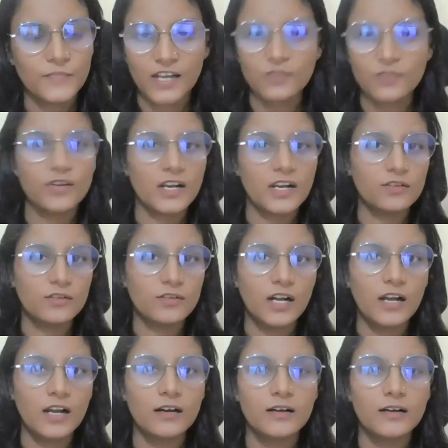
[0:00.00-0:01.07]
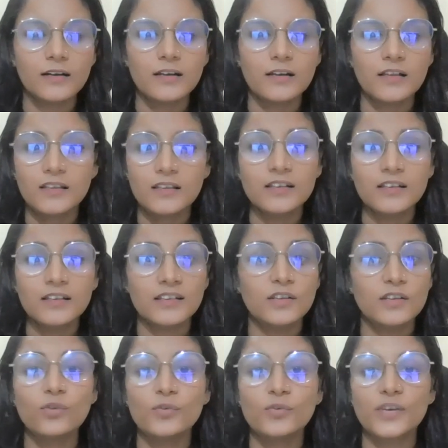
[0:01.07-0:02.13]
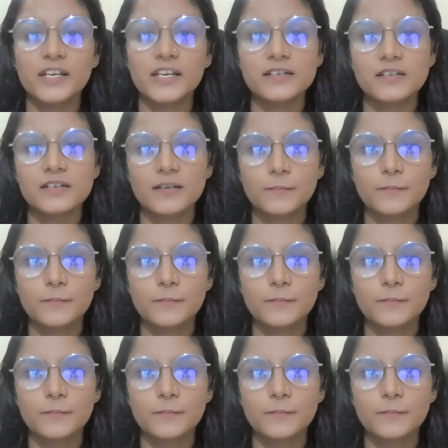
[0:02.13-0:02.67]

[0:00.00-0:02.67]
Can you ride your car? No, right?